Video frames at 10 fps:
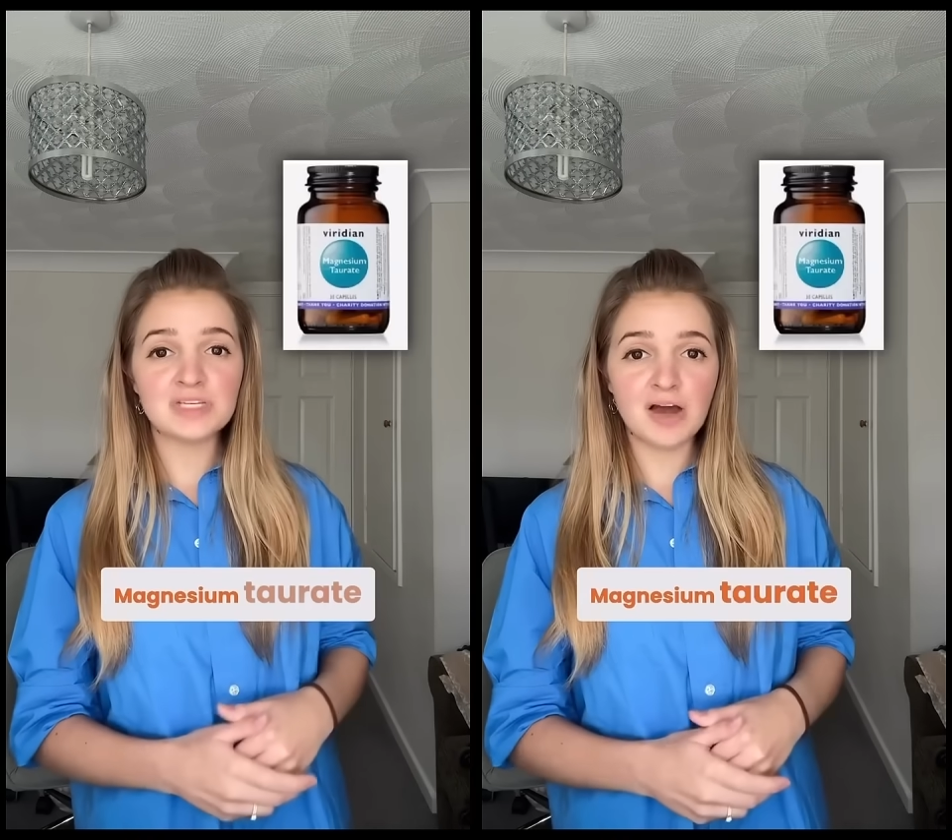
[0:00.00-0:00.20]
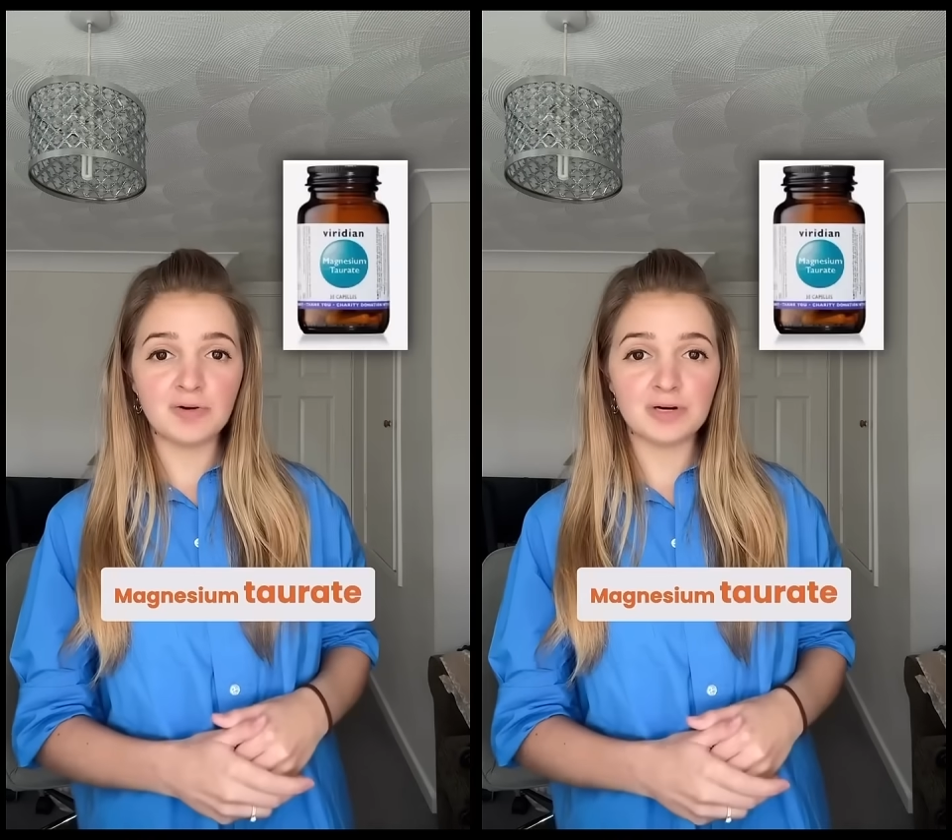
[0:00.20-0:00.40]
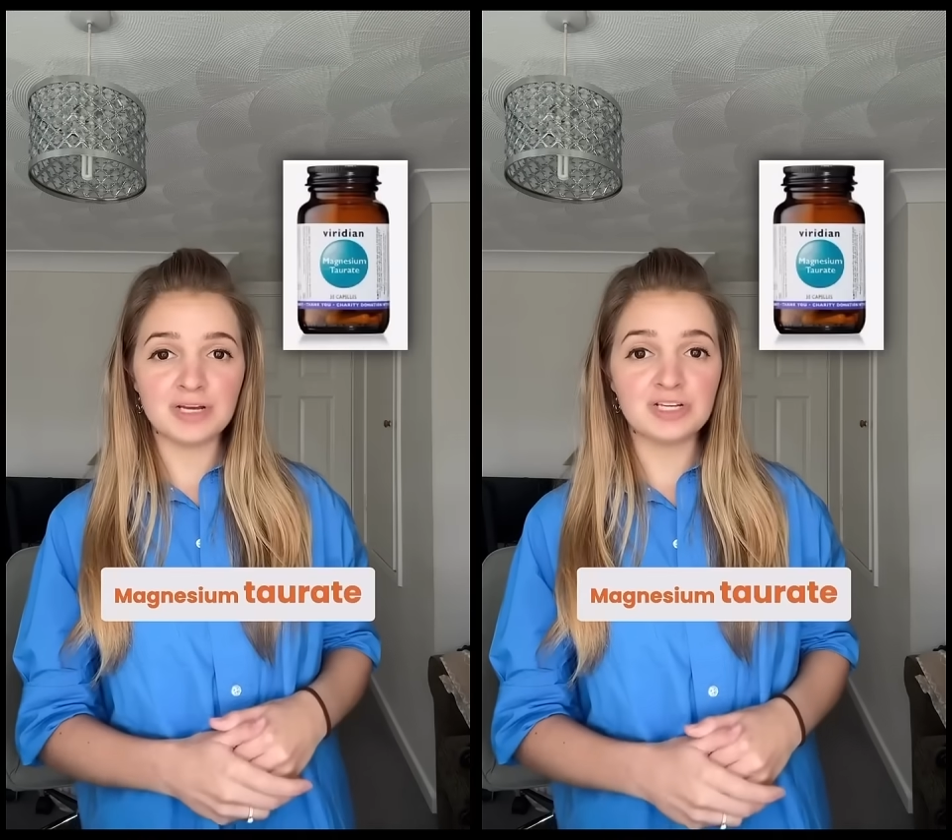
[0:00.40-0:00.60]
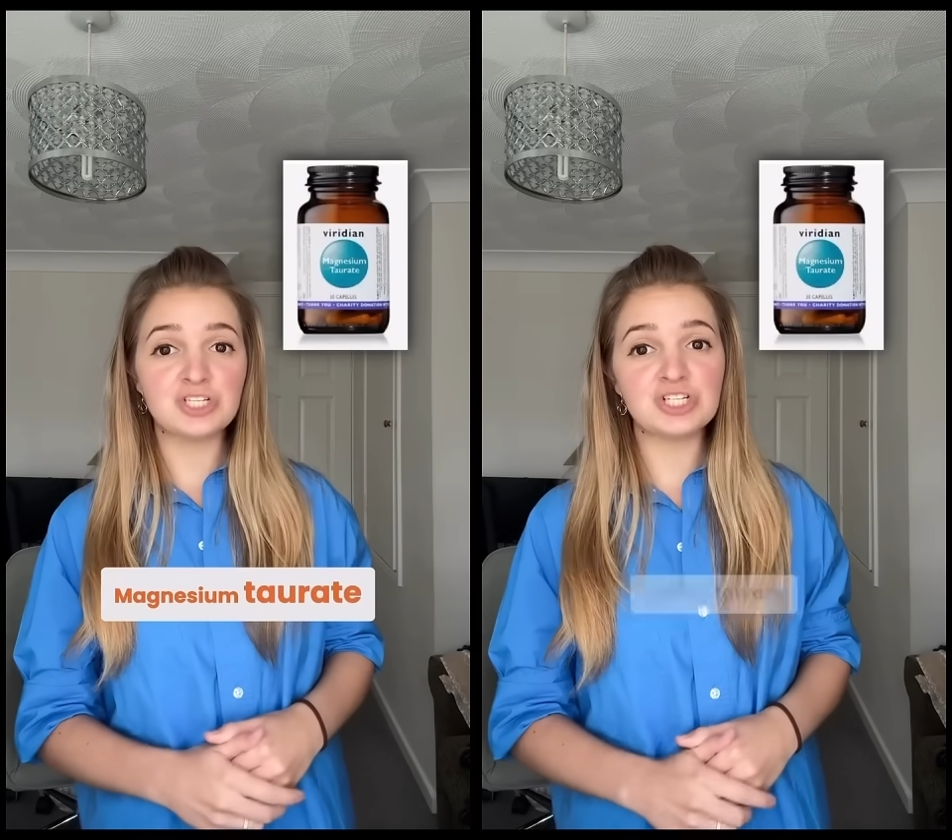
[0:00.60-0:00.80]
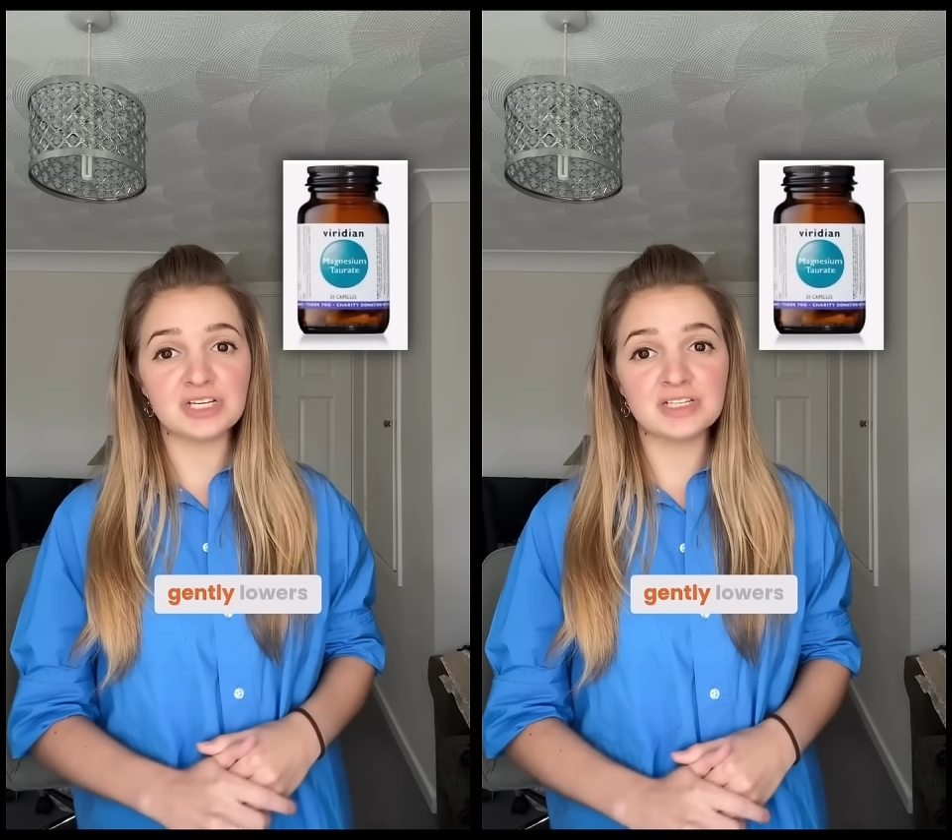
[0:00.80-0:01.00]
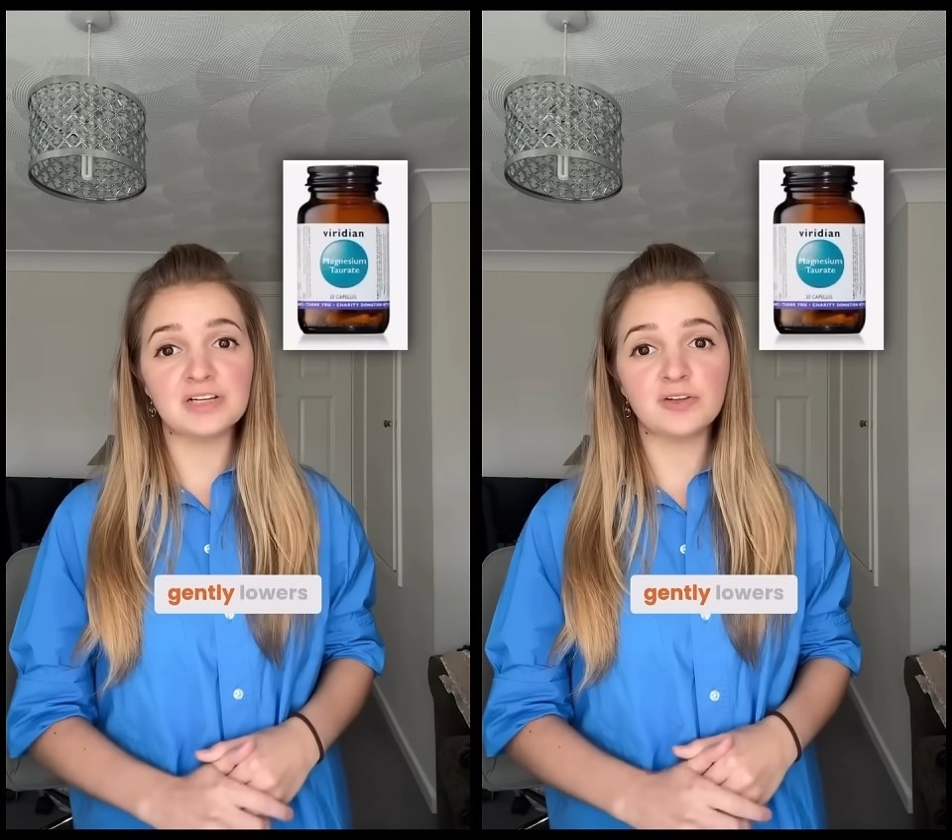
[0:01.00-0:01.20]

taurate gently